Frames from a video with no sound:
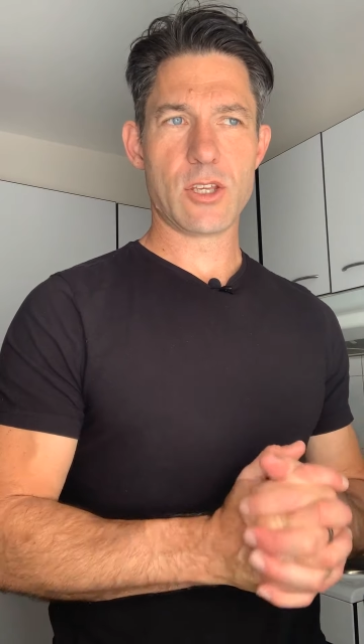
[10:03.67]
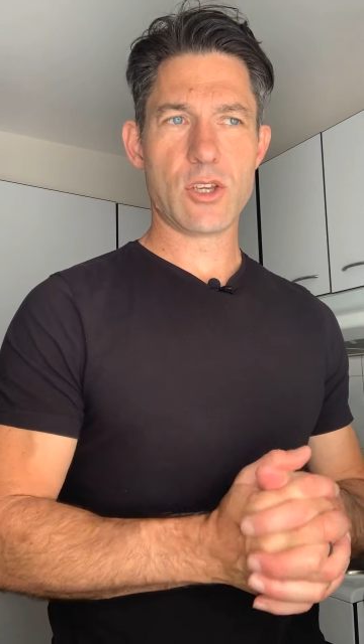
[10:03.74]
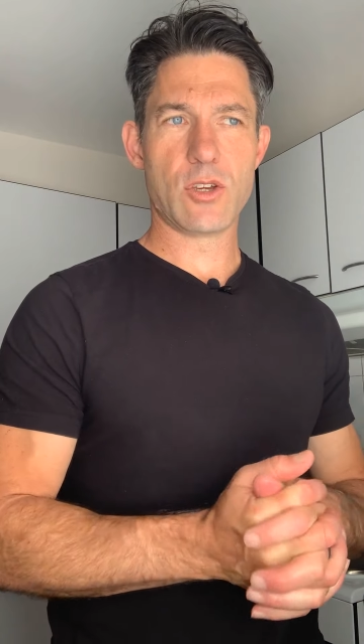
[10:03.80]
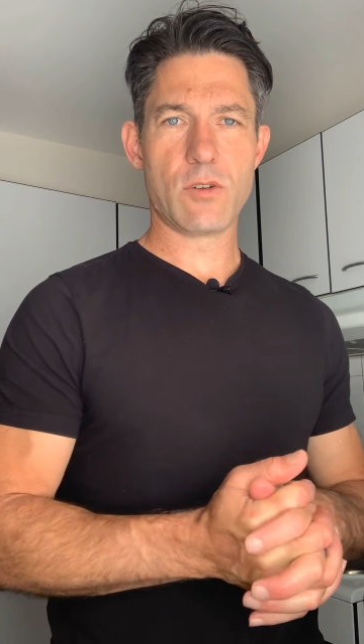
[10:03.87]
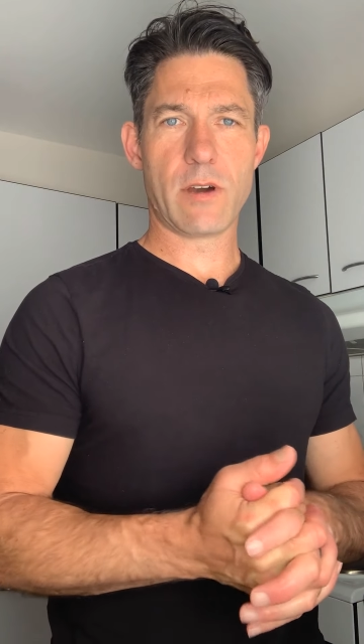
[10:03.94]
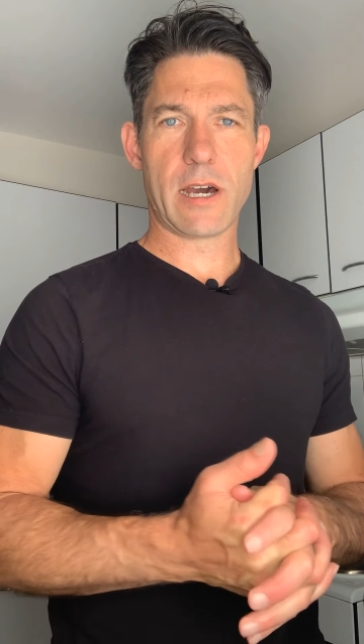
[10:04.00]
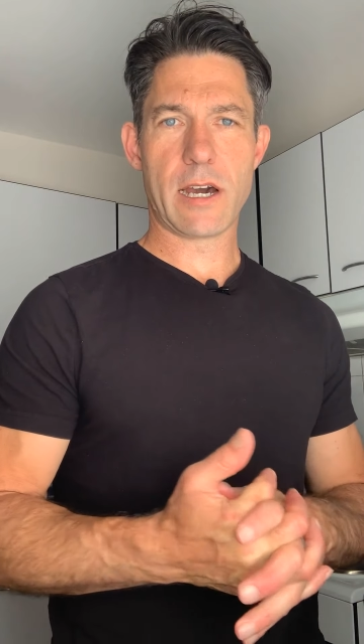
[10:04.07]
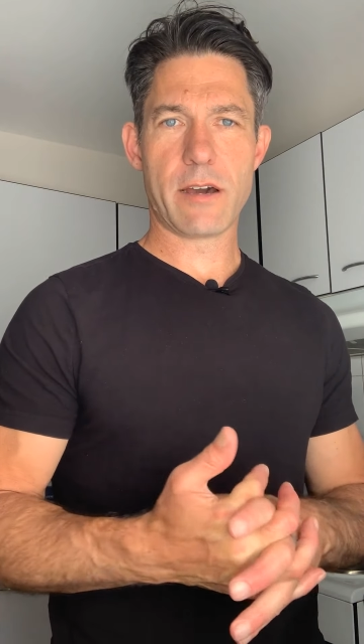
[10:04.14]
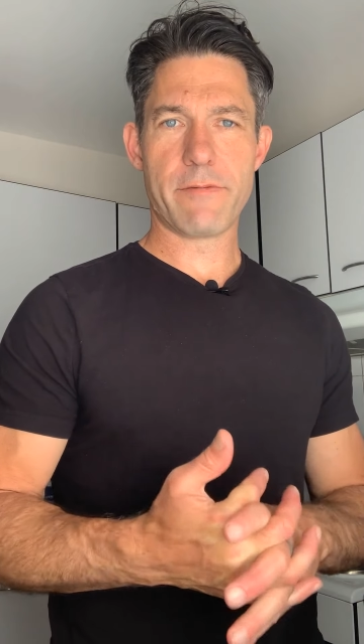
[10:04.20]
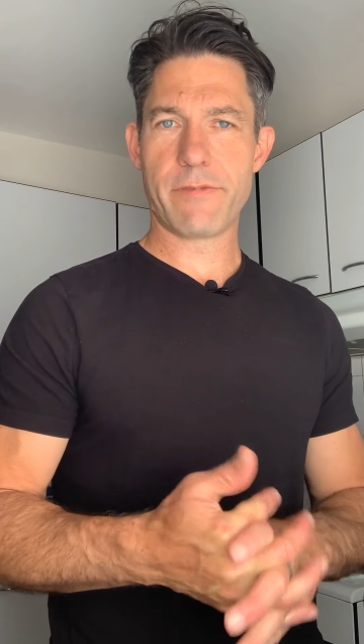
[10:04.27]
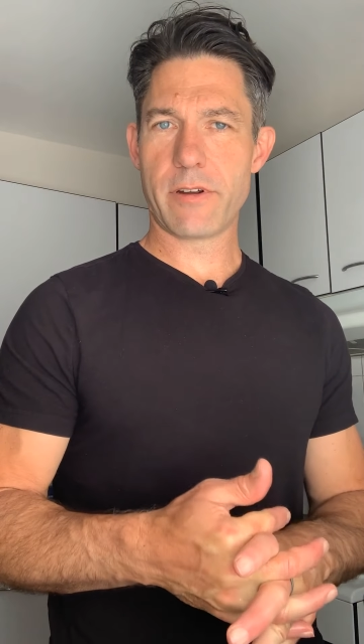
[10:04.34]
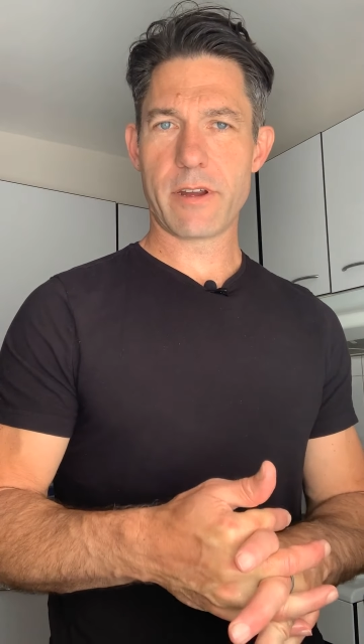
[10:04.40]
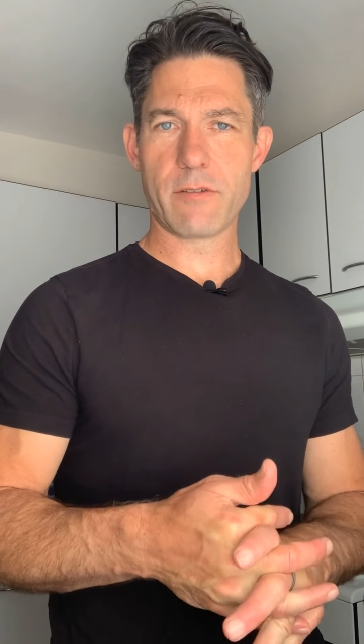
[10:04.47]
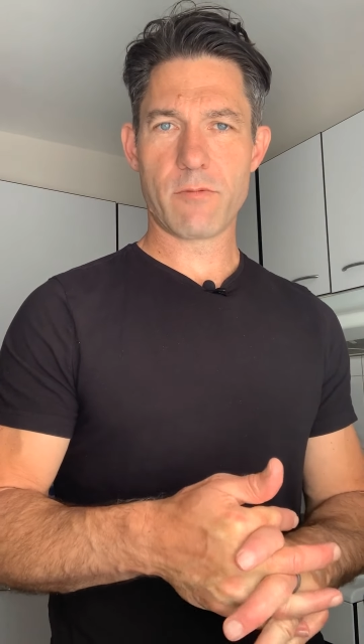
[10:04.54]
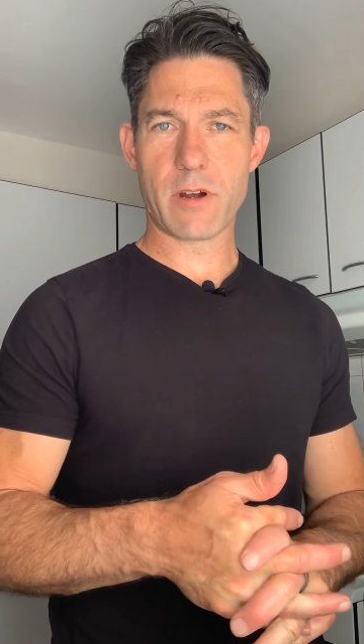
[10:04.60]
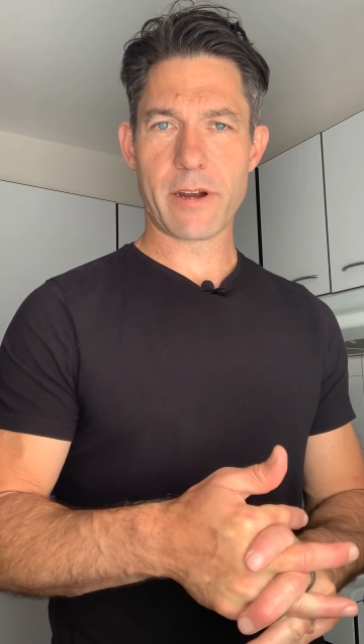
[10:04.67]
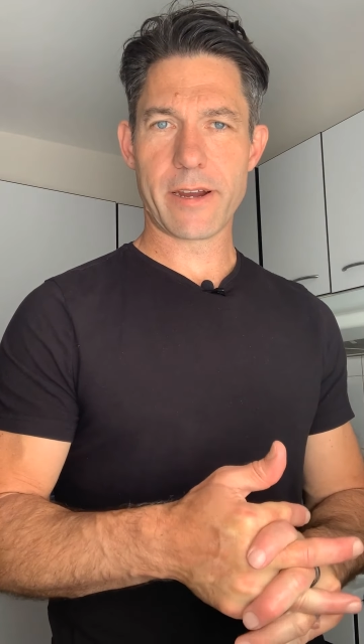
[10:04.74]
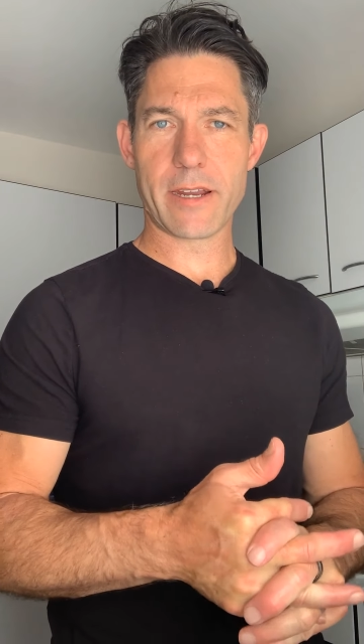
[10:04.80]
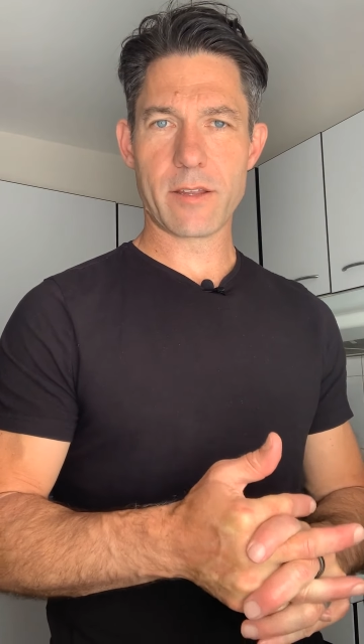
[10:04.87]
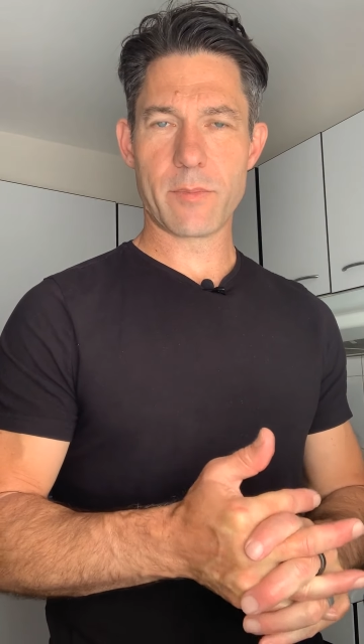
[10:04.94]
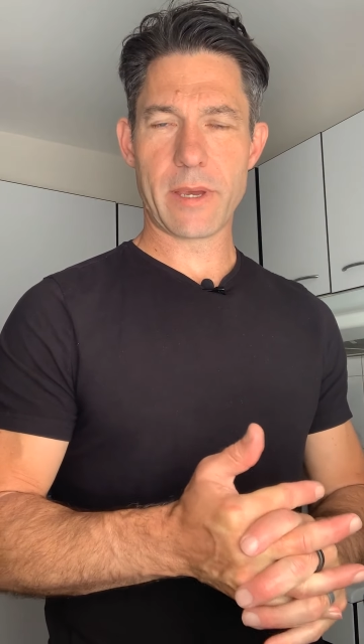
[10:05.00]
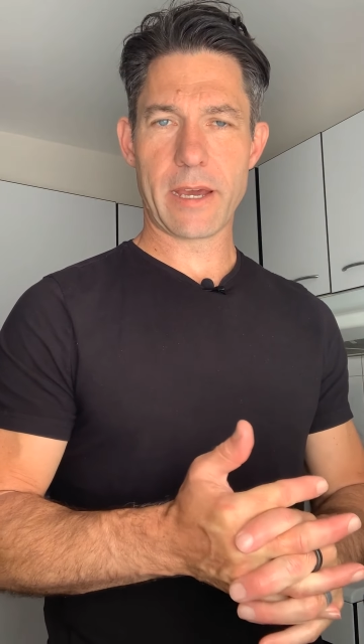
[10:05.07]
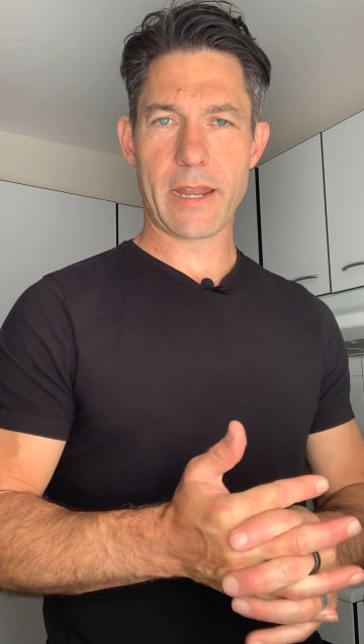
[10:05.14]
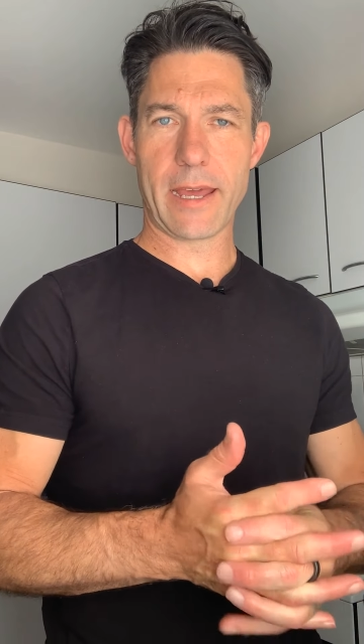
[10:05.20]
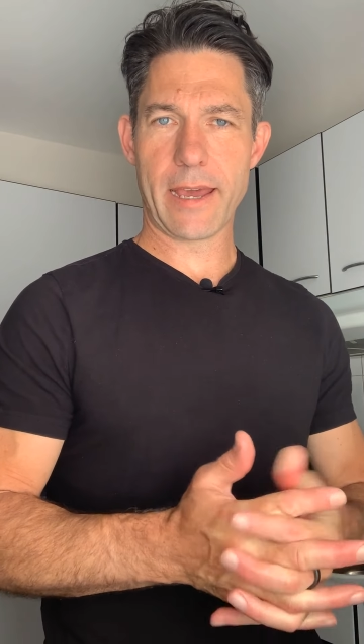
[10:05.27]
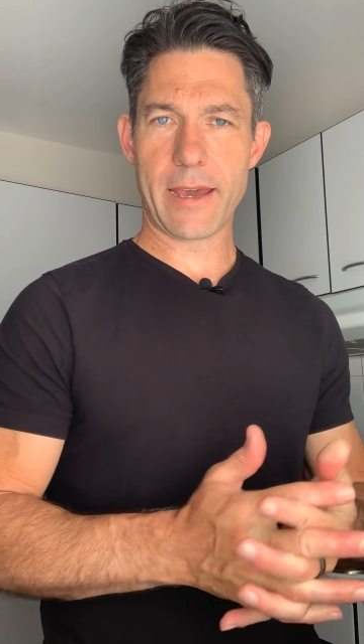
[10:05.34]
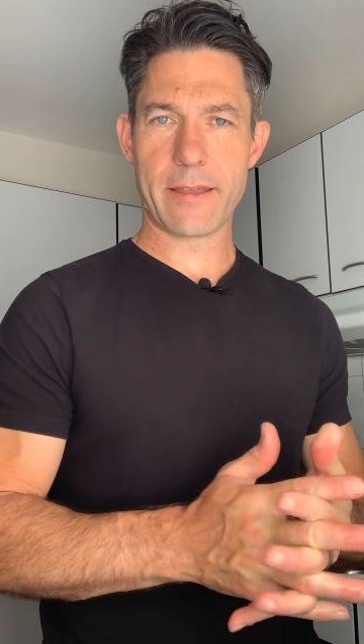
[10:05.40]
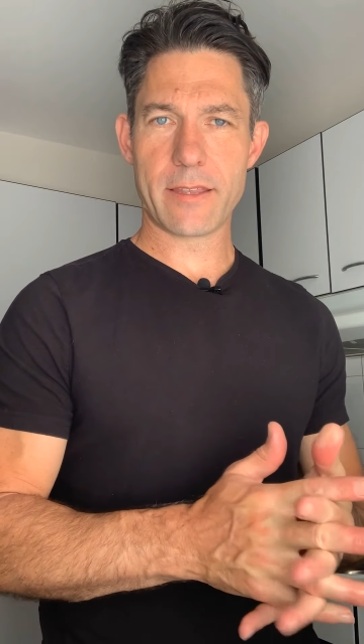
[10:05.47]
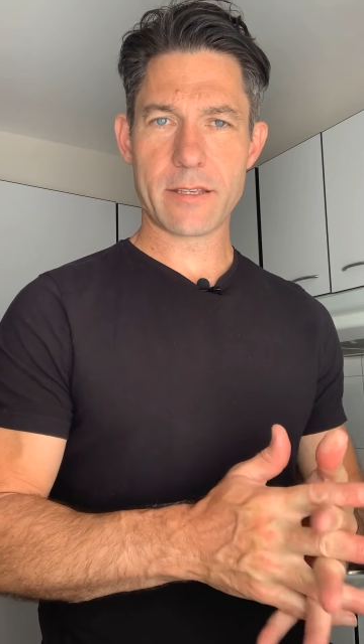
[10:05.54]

you are very worried about how